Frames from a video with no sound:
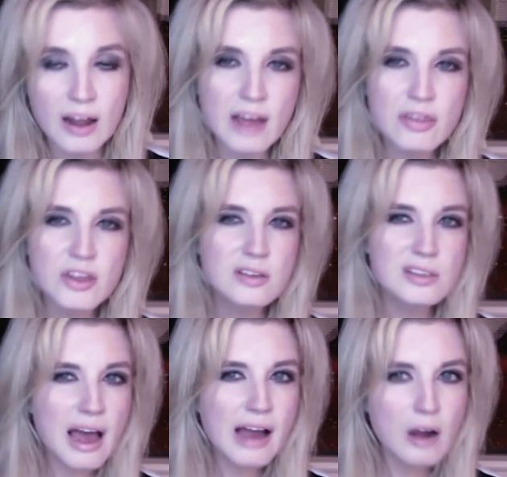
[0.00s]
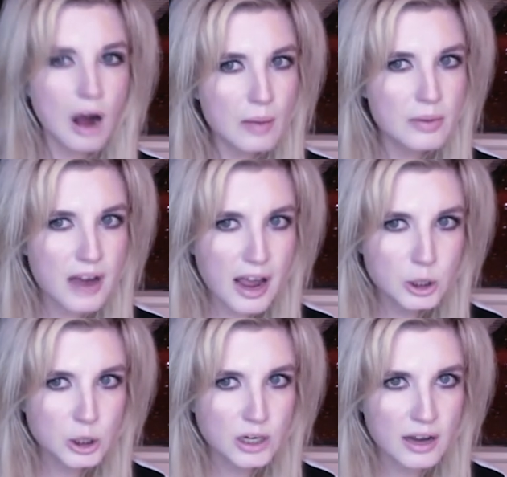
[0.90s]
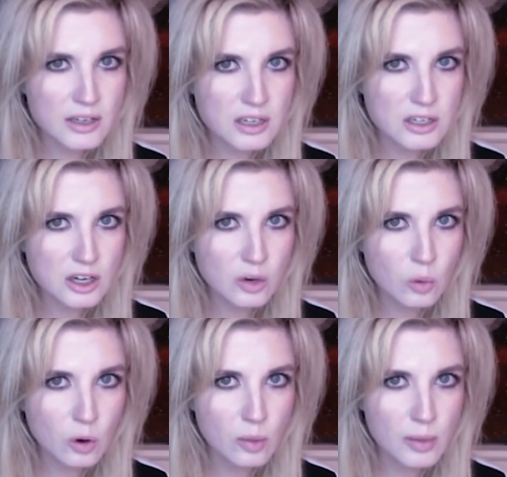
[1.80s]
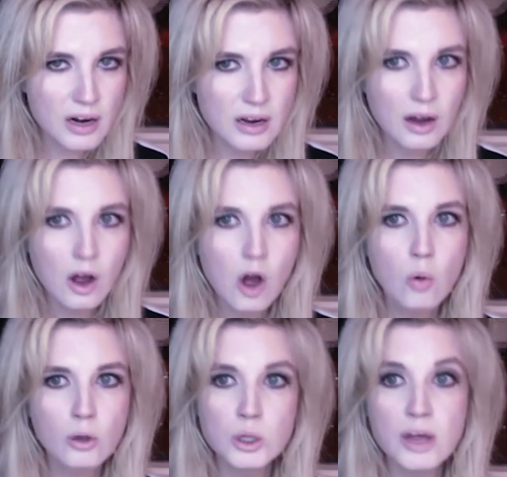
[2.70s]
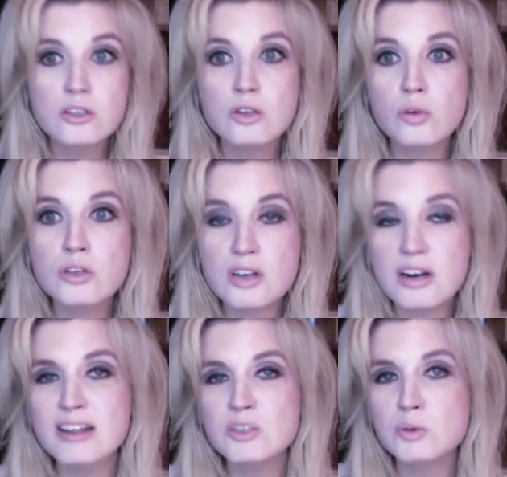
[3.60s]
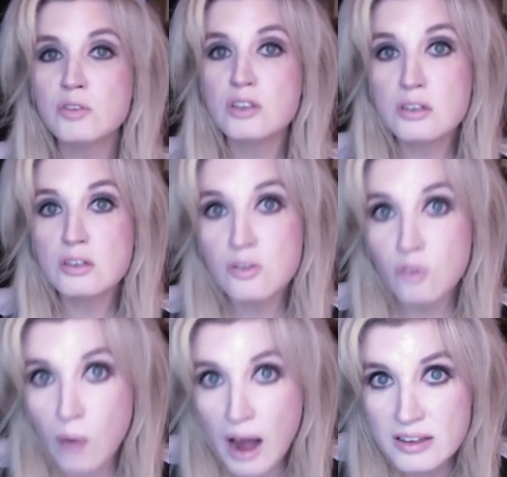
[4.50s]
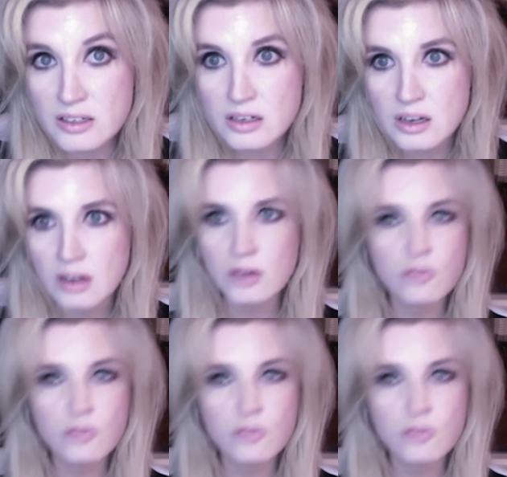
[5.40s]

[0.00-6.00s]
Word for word: And I think it's that combination, AT&T and Warner Media, which led to the recent announcement of the Disney Verizon deal.